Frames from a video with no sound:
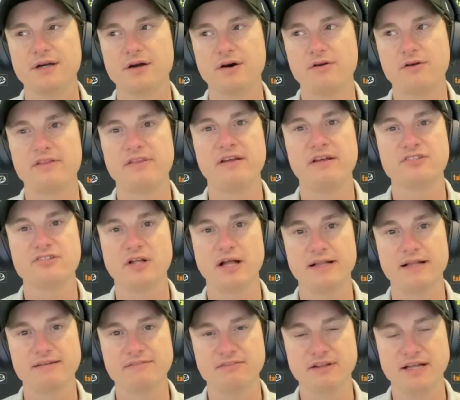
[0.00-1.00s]
on the
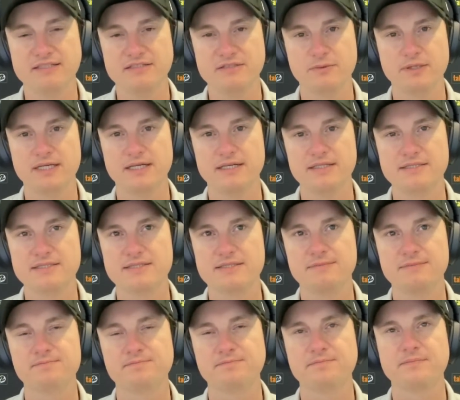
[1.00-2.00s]
slightly flatter wickets,
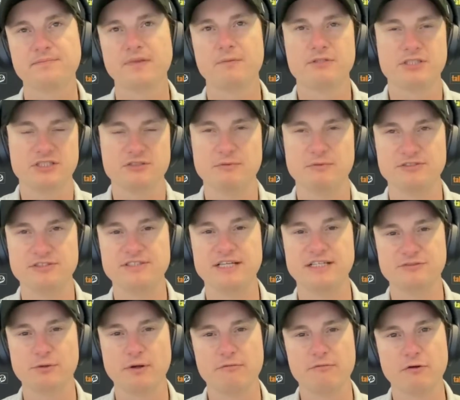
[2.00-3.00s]
which I suppose it
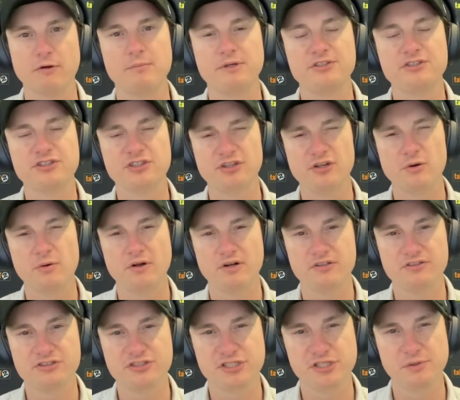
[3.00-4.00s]
does to everyone. But do
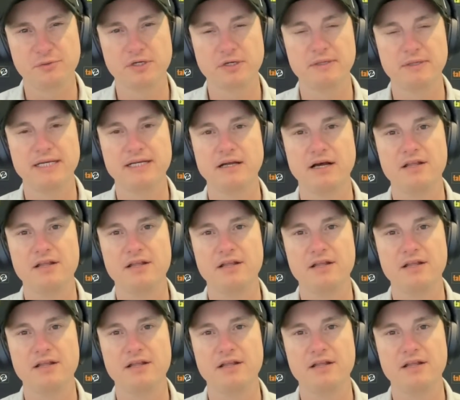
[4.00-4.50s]
you know what I mean?